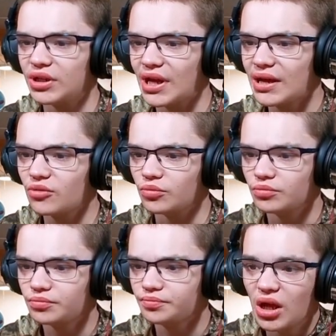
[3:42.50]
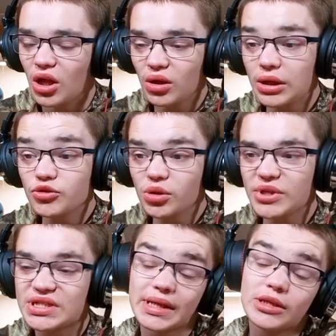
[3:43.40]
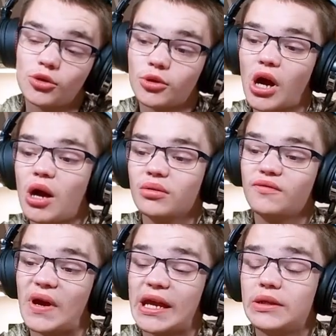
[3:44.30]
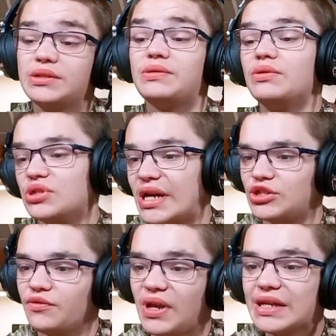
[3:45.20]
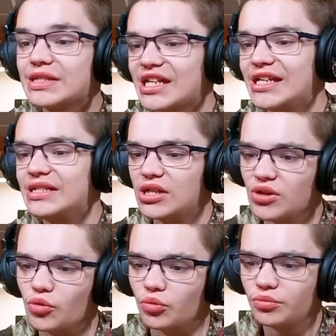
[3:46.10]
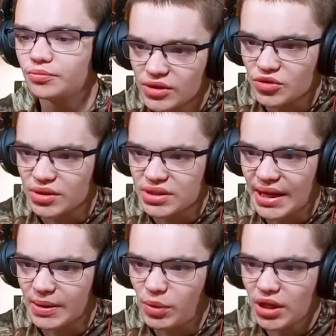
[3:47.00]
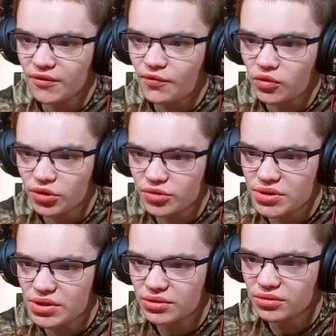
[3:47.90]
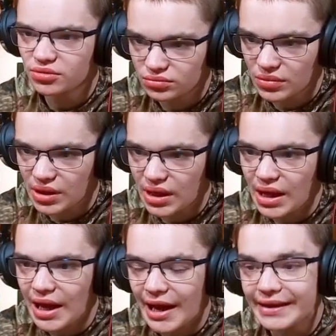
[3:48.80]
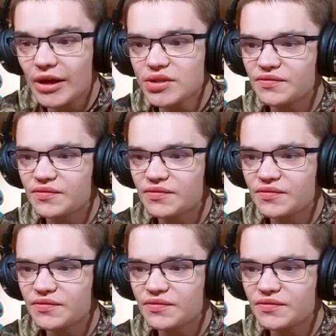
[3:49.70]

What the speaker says: now. It'll usually be set to your common files /VST2. Just go and scan the plugin folders, and now it's